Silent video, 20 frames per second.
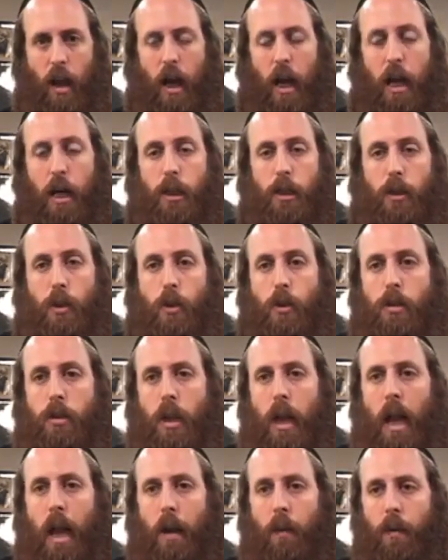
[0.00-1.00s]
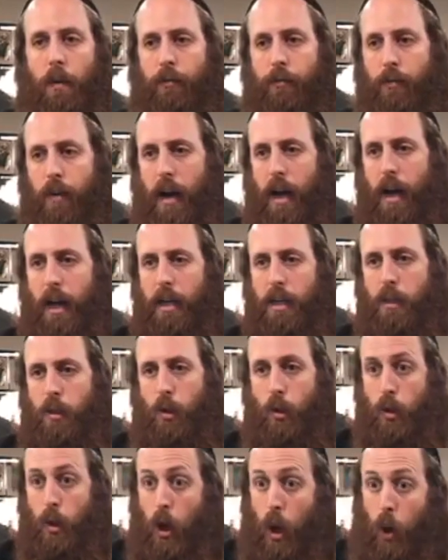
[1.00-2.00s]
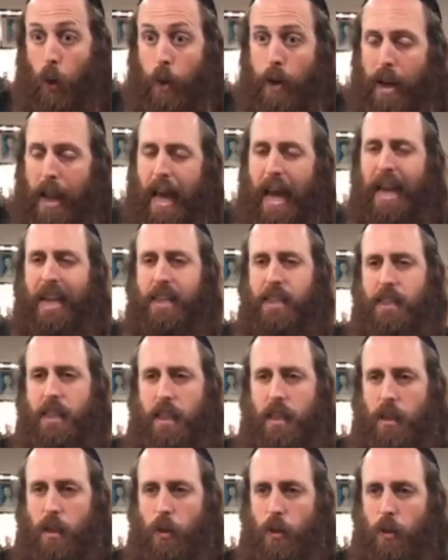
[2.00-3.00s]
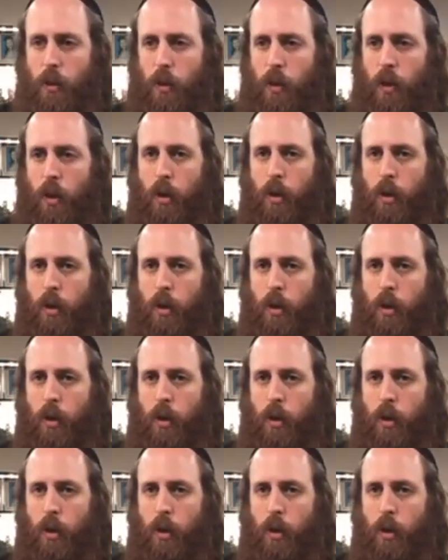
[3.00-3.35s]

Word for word: are too terrified to go and execute,